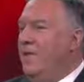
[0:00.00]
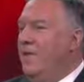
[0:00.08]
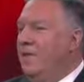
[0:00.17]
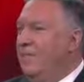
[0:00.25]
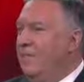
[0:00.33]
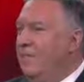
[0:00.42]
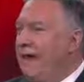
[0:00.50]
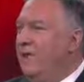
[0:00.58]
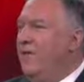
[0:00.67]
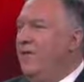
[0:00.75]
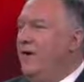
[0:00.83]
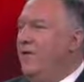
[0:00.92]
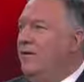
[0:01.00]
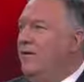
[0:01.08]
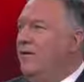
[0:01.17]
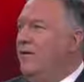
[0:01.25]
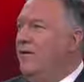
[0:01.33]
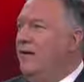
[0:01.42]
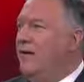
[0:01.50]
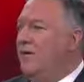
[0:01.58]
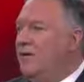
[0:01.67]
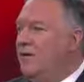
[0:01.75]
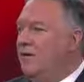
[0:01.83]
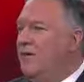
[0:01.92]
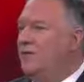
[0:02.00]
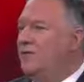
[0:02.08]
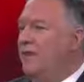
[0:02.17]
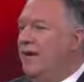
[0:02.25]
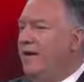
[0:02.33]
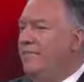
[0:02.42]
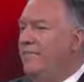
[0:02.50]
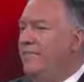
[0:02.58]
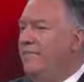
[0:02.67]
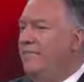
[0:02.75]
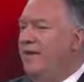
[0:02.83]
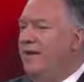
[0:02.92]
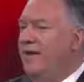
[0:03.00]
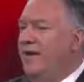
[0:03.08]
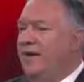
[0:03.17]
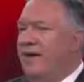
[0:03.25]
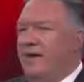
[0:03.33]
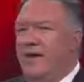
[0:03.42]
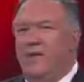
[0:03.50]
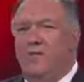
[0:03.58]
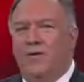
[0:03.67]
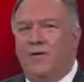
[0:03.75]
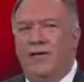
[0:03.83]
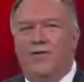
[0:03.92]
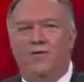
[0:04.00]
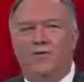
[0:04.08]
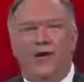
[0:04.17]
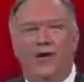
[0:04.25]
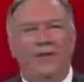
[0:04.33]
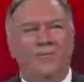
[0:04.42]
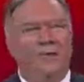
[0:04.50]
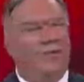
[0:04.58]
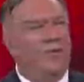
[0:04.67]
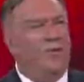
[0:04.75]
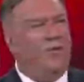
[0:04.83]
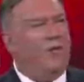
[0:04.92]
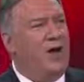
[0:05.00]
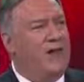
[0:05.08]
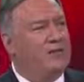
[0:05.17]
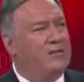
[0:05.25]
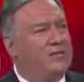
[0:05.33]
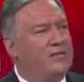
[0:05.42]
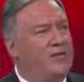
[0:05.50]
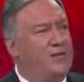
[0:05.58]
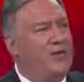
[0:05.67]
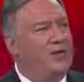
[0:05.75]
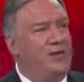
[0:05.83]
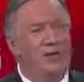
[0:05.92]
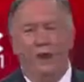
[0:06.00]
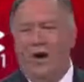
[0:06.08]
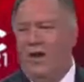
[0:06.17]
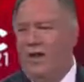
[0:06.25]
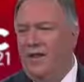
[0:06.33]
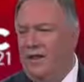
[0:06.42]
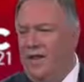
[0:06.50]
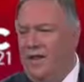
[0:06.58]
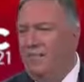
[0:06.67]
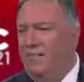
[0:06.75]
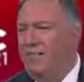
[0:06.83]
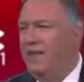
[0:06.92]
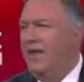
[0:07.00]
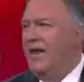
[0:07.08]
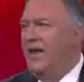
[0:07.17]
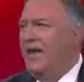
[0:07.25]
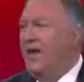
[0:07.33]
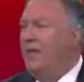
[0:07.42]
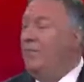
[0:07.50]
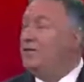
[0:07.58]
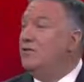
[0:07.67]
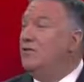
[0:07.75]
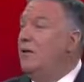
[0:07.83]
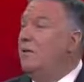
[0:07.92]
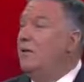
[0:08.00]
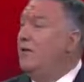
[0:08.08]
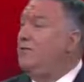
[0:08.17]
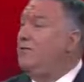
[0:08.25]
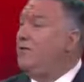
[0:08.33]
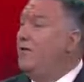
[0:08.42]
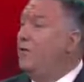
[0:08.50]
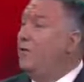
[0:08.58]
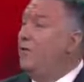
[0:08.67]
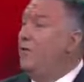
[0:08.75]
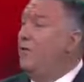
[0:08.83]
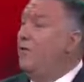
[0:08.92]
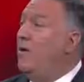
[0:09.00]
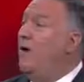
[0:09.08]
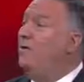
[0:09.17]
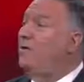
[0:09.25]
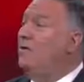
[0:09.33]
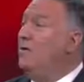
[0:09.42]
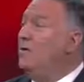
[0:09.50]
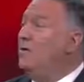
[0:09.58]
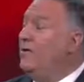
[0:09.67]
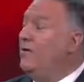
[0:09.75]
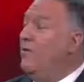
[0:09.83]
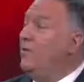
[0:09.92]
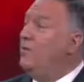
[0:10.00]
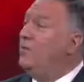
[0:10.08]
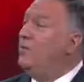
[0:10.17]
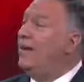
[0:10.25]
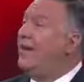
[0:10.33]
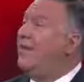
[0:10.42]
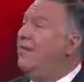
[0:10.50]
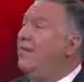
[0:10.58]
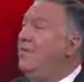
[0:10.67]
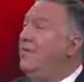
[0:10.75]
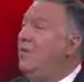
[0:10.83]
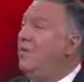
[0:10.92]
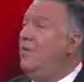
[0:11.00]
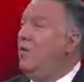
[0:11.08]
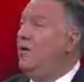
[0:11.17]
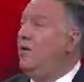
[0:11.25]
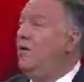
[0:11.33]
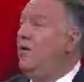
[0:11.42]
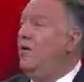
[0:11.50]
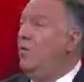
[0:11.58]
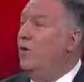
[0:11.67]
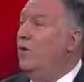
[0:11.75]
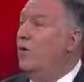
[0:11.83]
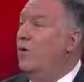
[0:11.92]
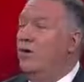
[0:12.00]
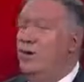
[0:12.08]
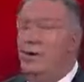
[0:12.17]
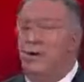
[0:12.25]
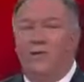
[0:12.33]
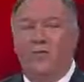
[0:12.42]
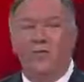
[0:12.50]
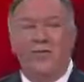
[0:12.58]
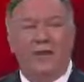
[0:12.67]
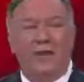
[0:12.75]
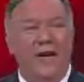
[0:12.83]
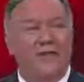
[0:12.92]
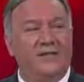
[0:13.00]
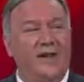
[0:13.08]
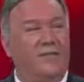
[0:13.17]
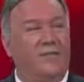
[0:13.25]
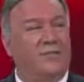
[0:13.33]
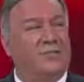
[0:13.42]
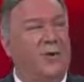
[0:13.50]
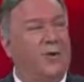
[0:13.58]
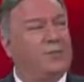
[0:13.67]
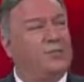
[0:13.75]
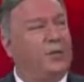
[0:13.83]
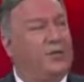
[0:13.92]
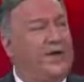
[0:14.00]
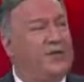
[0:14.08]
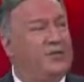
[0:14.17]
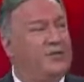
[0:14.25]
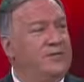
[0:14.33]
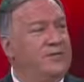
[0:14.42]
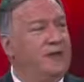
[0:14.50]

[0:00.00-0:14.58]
We demanded fair and reciprocal trade. Never forget to, China depends more for us than we do on them. President Trump understood that, our foreign policy understood that, and we protected the American worker from the Chinese Communist Party's predation